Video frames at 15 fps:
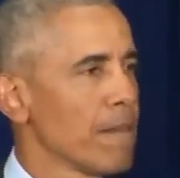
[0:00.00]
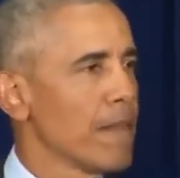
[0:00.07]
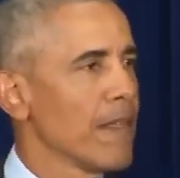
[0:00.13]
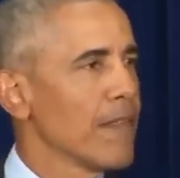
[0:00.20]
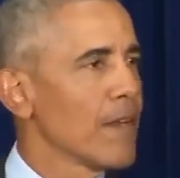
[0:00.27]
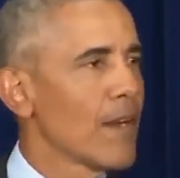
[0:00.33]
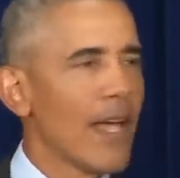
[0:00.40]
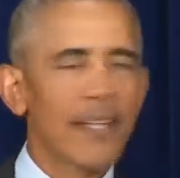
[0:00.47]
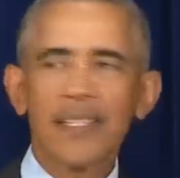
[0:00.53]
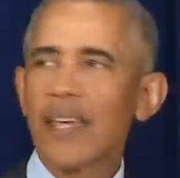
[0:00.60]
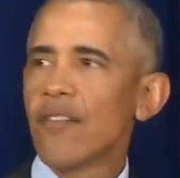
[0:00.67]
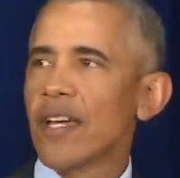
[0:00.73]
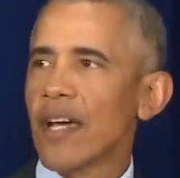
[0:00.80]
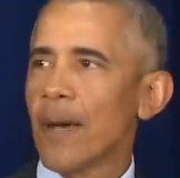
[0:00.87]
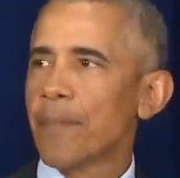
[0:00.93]
And they're not
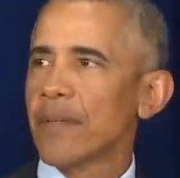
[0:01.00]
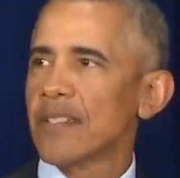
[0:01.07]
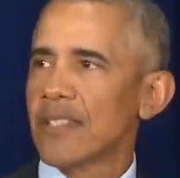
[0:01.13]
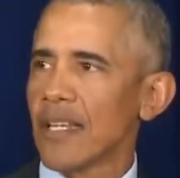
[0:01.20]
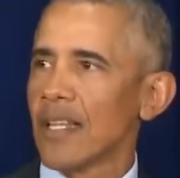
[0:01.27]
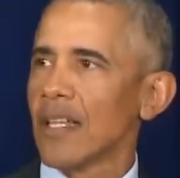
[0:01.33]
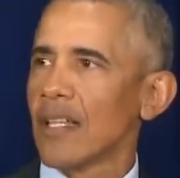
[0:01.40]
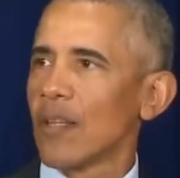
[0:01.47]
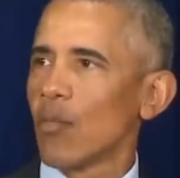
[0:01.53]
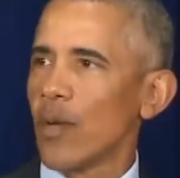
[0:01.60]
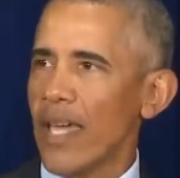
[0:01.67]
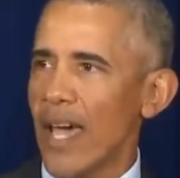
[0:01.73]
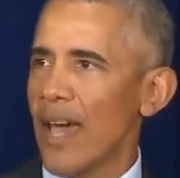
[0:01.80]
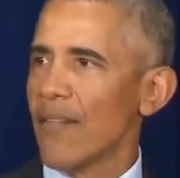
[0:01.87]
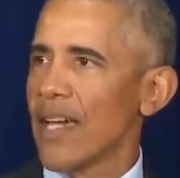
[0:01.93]
giving up until we
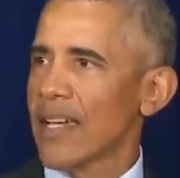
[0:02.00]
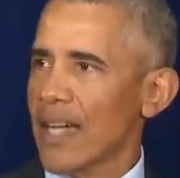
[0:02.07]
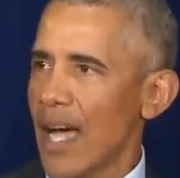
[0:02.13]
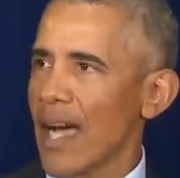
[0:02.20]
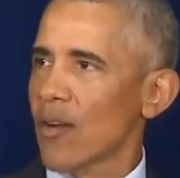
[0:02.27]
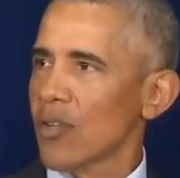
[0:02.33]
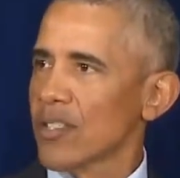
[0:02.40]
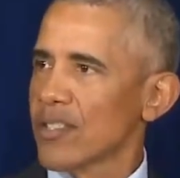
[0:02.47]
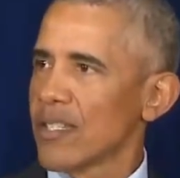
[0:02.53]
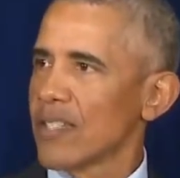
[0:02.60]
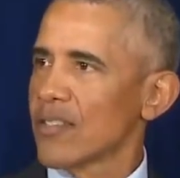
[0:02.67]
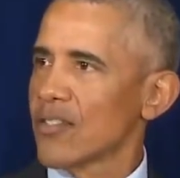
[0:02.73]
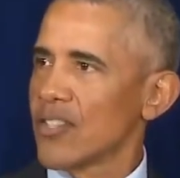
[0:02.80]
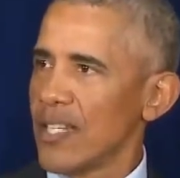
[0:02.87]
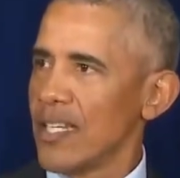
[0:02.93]
have a Congress that
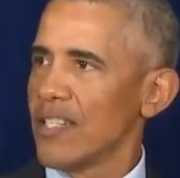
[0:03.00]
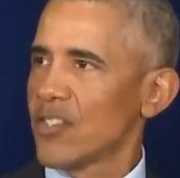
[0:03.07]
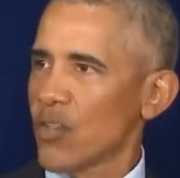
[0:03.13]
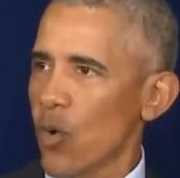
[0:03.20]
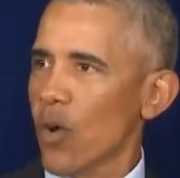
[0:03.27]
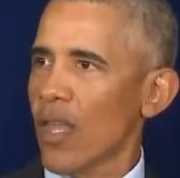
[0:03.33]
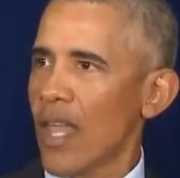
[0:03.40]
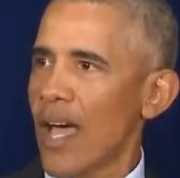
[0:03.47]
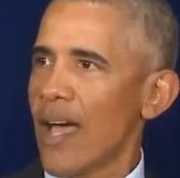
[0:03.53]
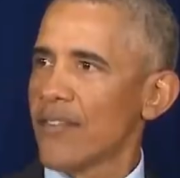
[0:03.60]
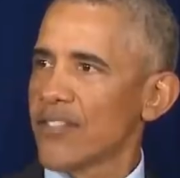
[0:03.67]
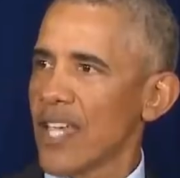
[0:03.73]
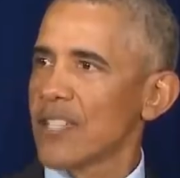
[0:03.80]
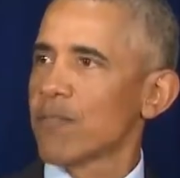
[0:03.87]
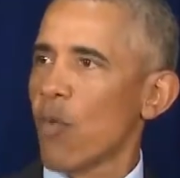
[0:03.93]
sees your lives
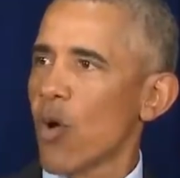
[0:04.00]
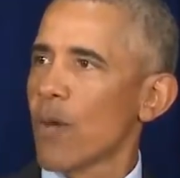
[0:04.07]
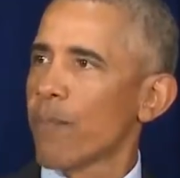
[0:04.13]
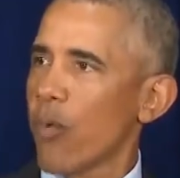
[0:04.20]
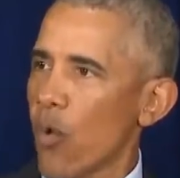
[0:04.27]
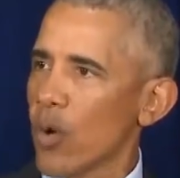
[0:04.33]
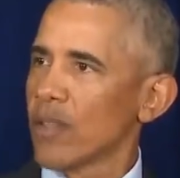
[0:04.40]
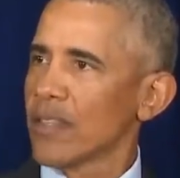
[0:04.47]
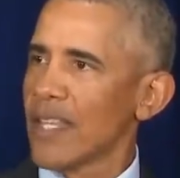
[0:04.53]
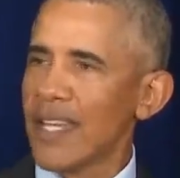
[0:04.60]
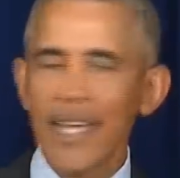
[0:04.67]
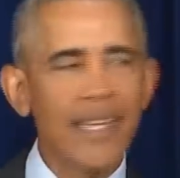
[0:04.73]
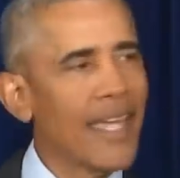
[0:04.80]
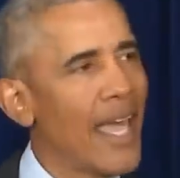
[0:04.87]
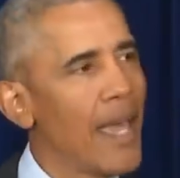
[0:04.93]
as more important than
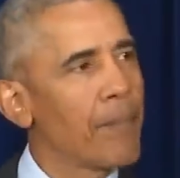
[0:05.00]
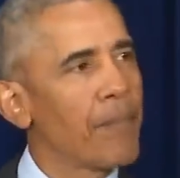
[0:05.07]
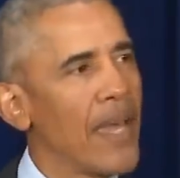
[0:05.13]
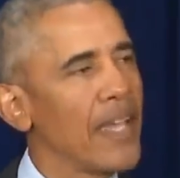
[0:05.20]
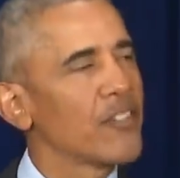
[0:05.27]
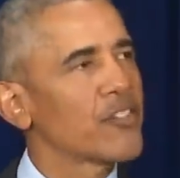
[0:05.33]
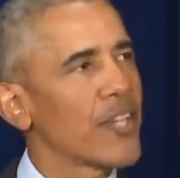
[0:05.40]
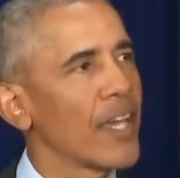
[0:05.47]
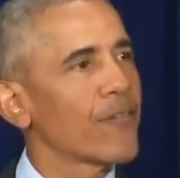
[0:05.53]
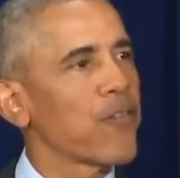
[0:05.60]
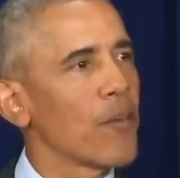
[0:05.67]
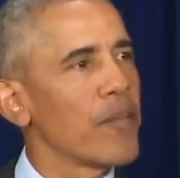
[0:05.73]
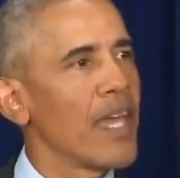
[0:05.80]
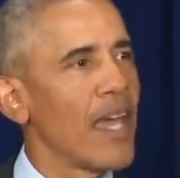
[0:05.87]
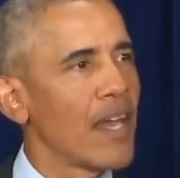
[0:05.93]
a campaign check
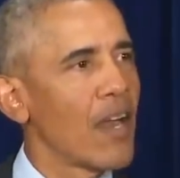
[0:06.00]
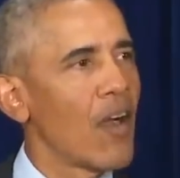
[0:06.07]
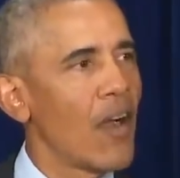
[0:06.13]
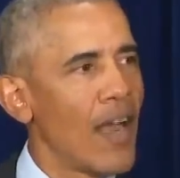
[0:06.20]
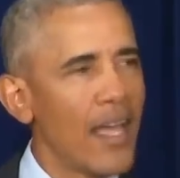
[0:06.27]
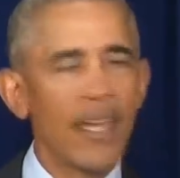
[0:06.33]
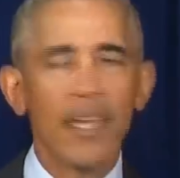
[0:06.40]
from the N R A.